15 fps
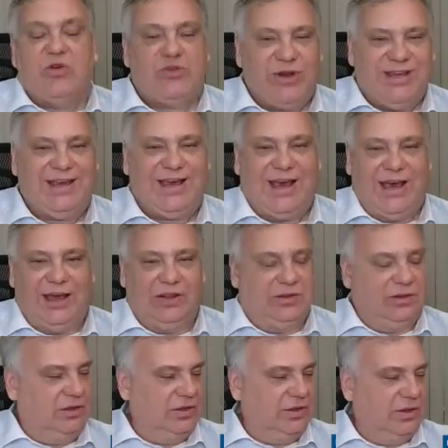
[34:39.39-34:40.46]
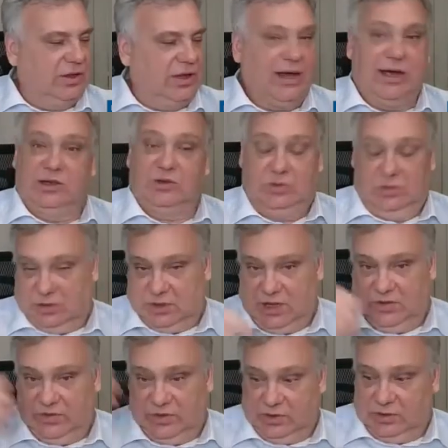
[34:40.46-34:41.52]
regain and
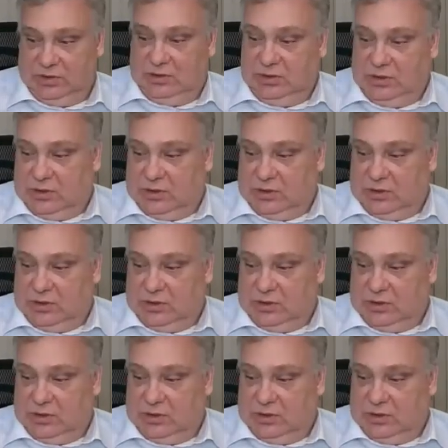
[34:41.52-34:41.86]
even